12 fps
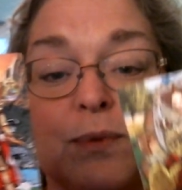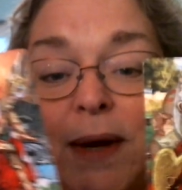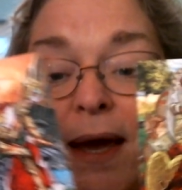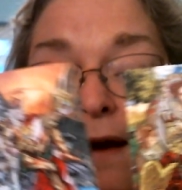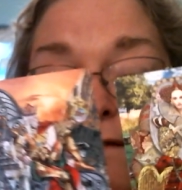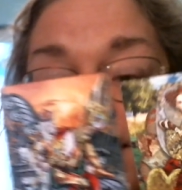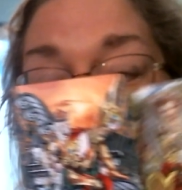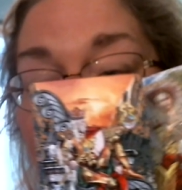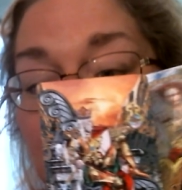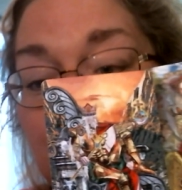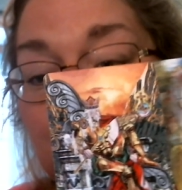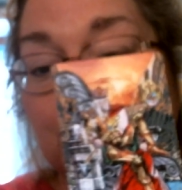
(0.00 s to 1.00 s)
we have the
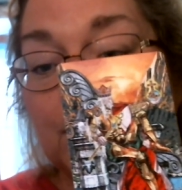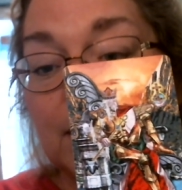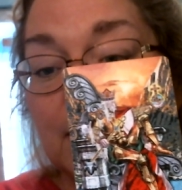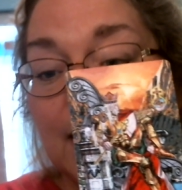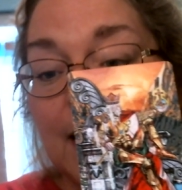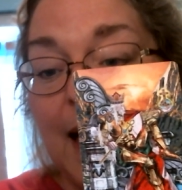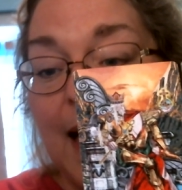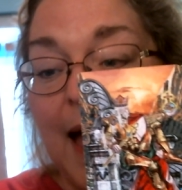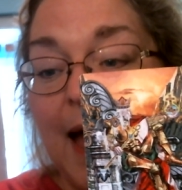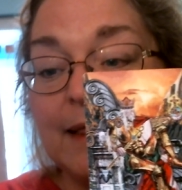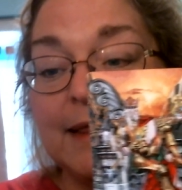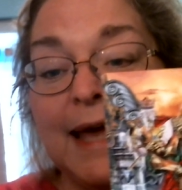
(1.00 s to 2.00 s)
Emperor
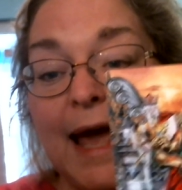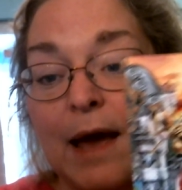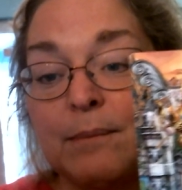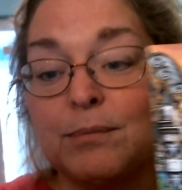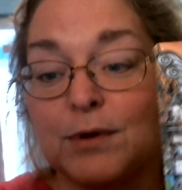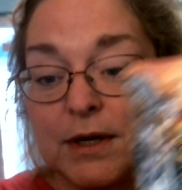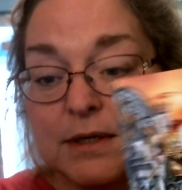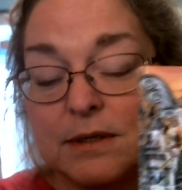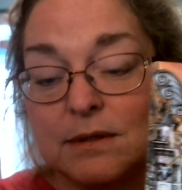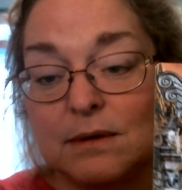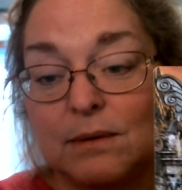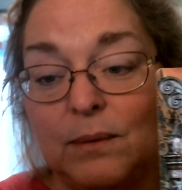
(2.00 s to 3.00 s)
and the Empress.